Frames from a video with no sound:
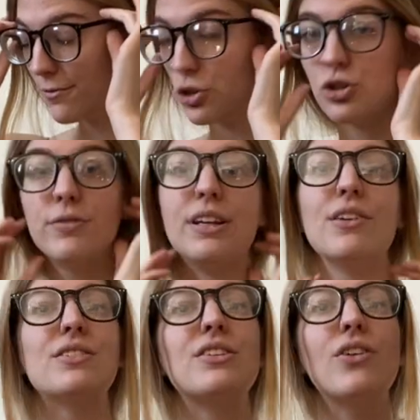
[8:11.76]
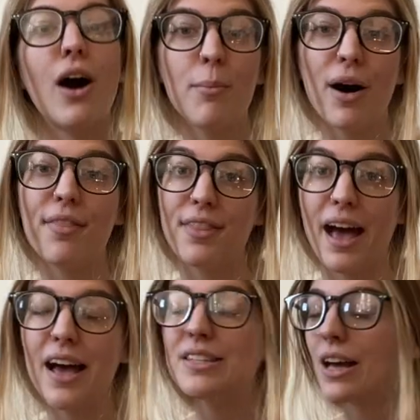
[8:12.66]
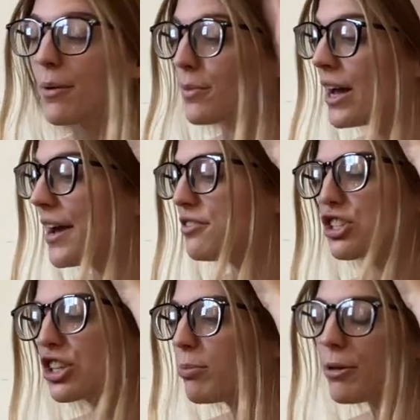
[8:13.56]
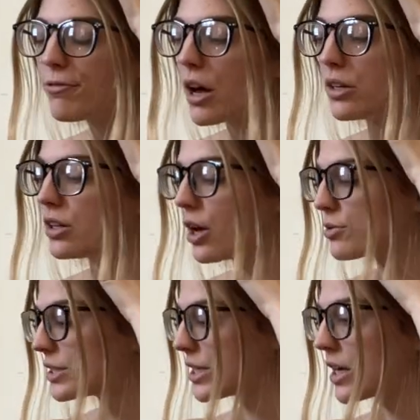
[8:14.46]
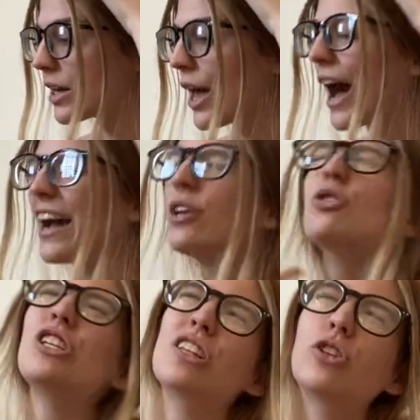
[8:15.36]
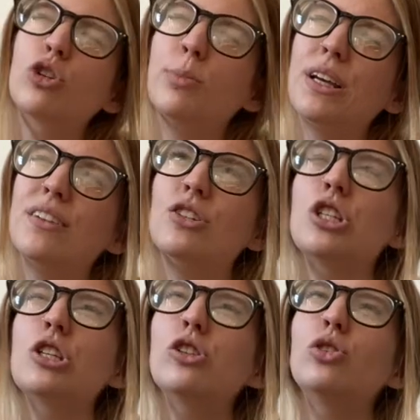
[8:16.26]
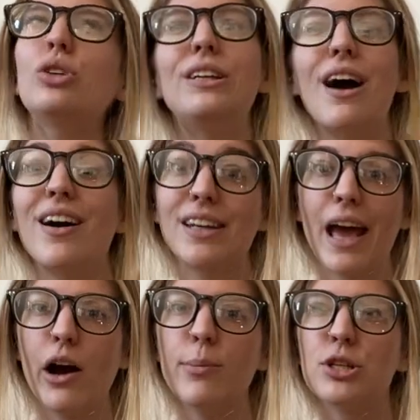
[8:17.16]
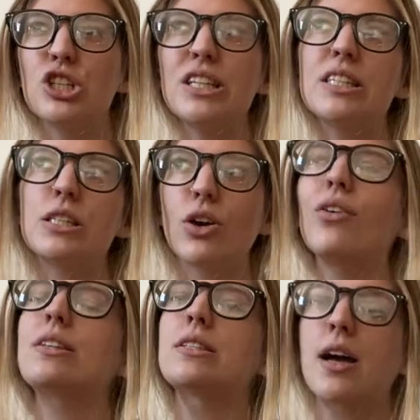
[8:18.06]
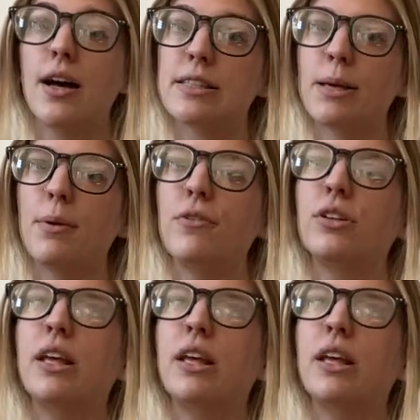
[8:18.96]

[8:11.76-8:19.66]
future videos to come on that. I'm um, just gonna be fun, you know, seeing, I know she's a little bit, she's a little young now, but she still gets the concept of it.